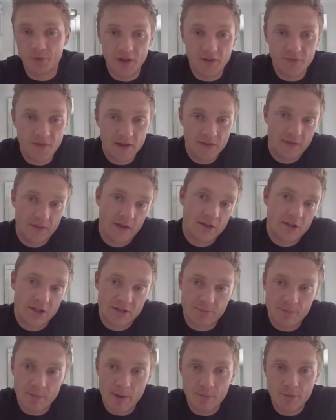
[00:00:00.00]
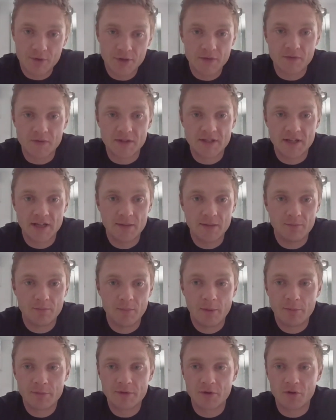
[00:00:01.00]
They're just members of the team,
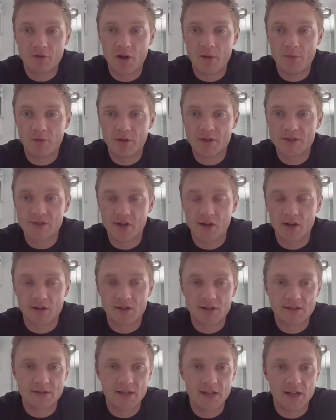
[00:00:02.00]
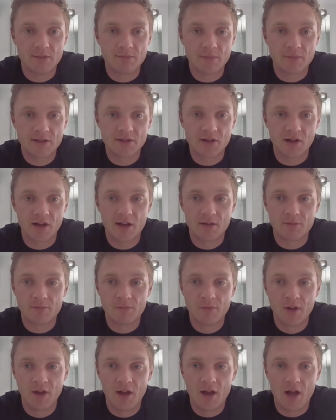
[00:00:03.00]
members of the Great Britain cycling team, as I
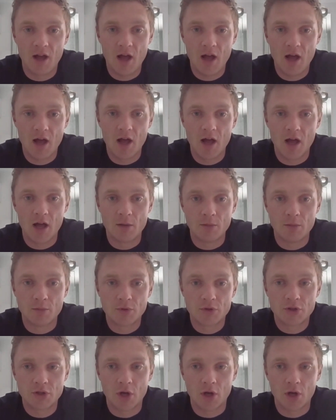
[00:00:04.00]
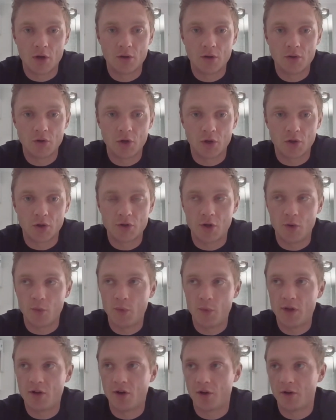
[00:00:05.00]
am. So
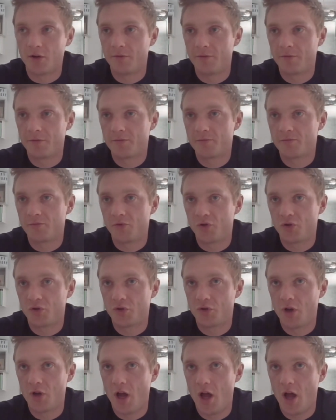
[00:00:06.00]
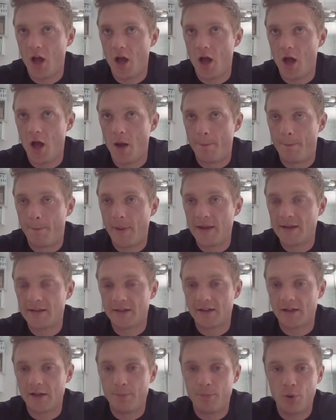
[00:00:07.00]
we kind of
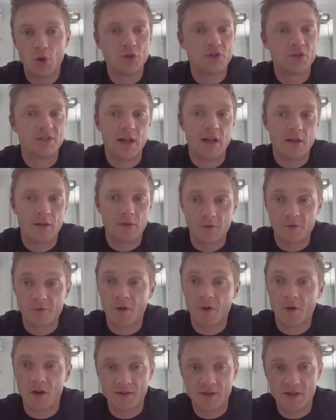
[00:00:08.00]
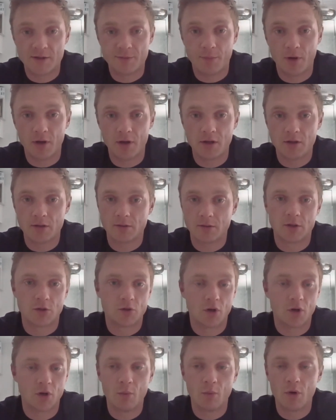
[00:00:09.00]
basically put together the fastest bike. So
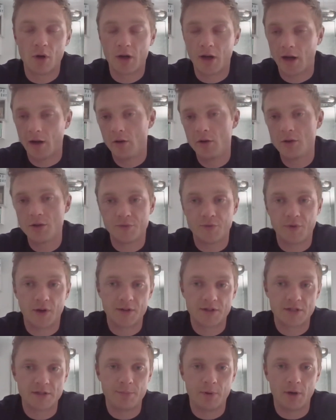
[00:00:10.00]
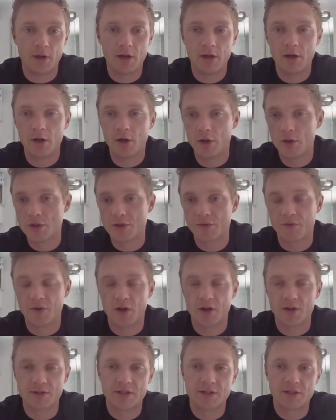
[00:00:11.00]
try and work out who's the fastest pilot, who's the
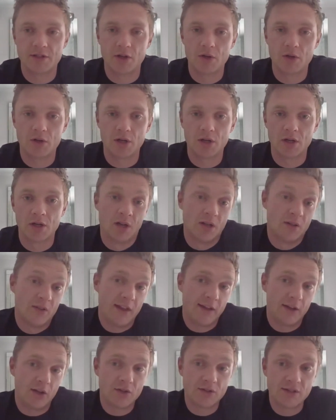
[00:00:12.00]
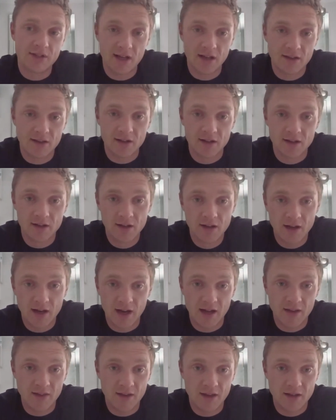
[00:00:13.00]
fastest stoker. They go together,
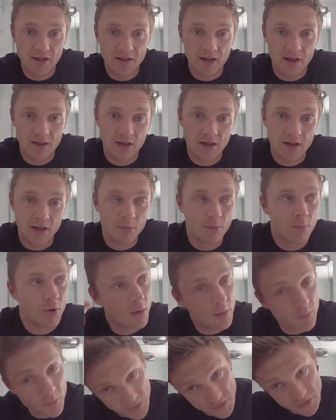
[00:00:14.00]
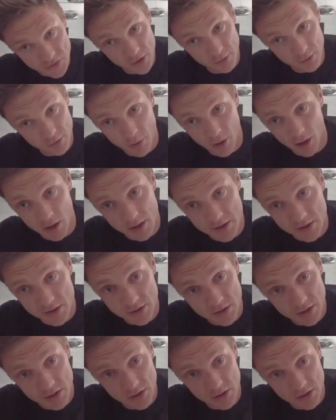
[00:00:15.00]
and then at the moment there's 2 pilots and
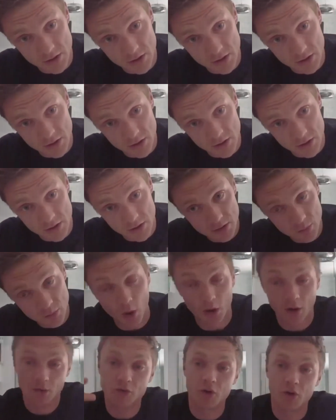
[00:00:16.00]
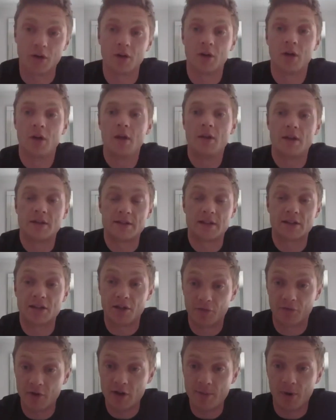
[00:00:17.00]
2 stokers. Well, sorry, there's actually
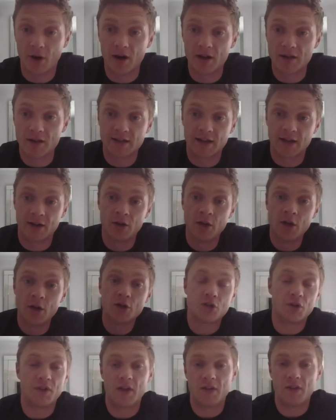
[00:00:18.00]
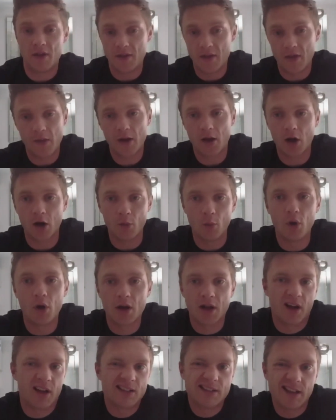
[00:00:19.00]
3 pilots now. So then they kind of
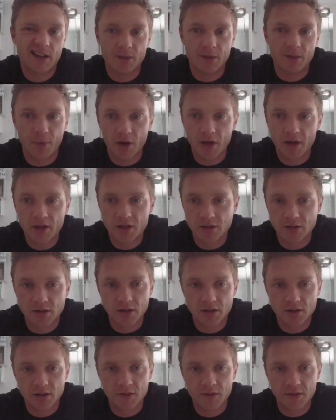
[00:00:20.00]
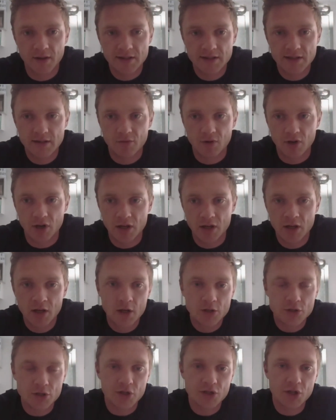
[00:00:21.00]
work out a second bike, and that's it really.
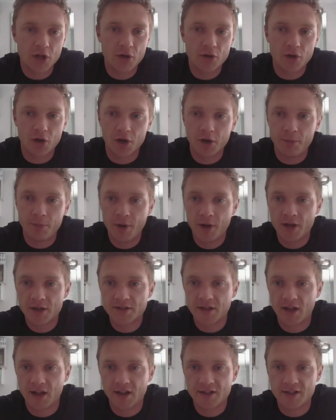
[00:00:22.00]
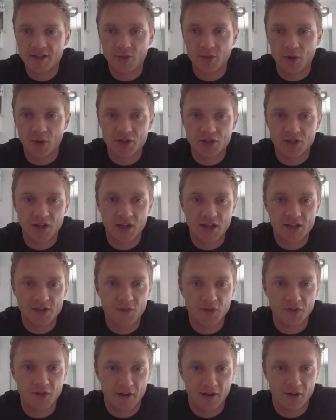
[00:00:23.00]
So there's no kind of personality questionnaire to
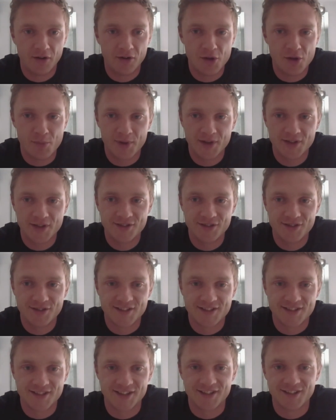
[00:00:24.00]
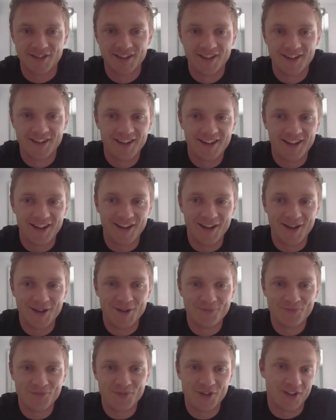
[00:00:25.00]
figure out who you're best suited to.
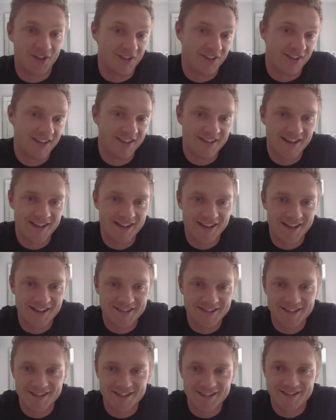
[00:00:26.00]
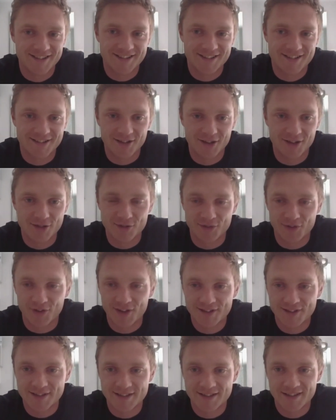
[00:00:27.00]
It's just who's the
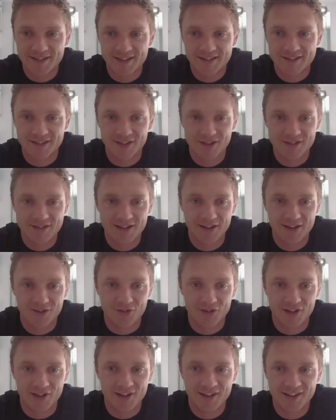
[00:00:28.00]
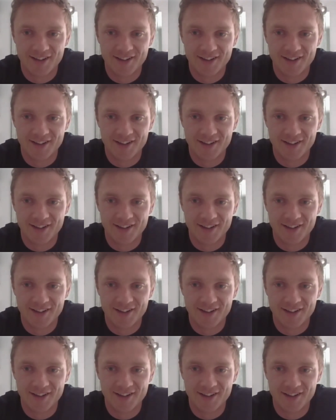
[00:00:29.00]
fastest gets to go together really.